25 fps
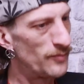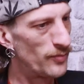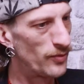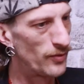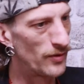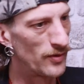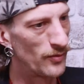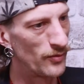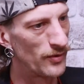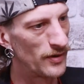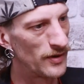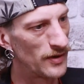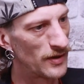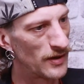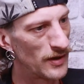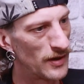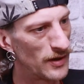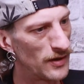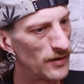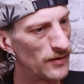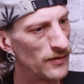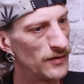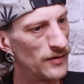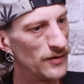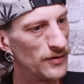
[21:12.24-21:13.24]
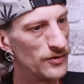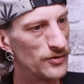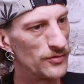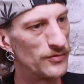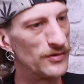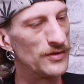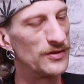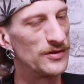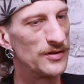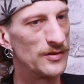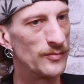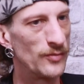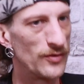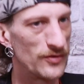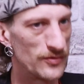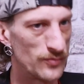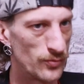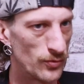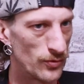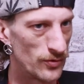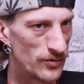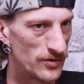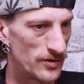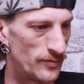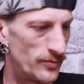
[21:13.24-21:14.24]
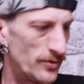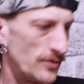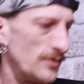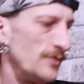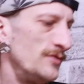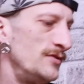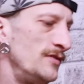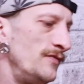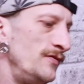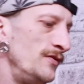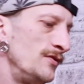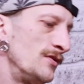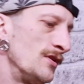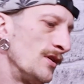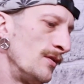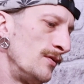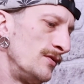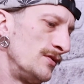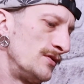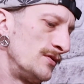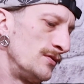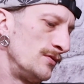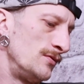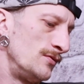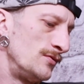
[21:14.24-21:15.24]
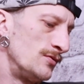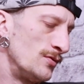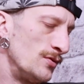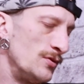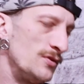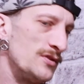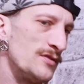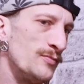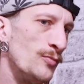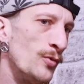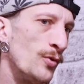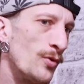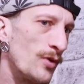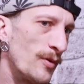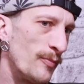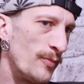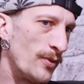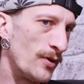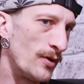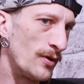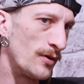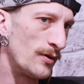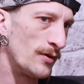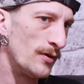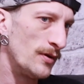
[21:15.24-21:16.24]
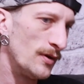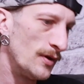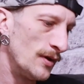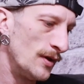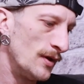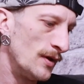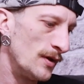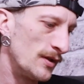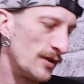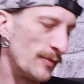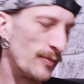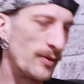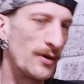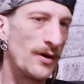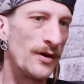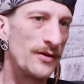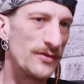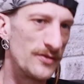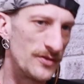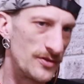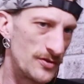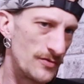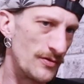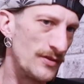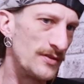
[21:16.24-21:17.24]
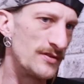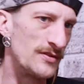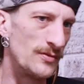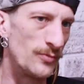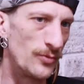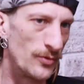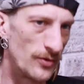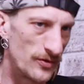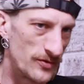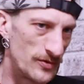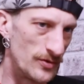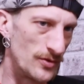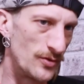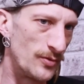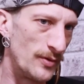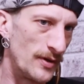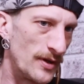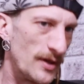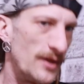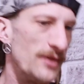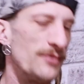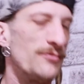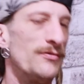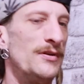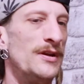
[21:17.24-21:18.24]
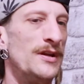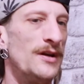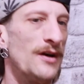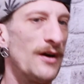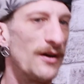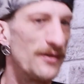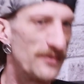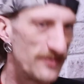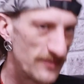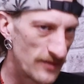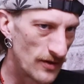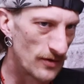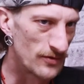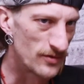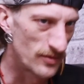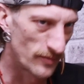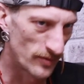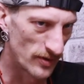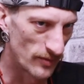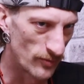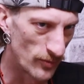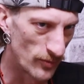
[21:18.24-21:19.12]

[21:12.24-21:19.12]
the point where they're going to drink too much water. Because if you go into too small a pot, the plant just drinks the water too quickly. It's really hard to stay on top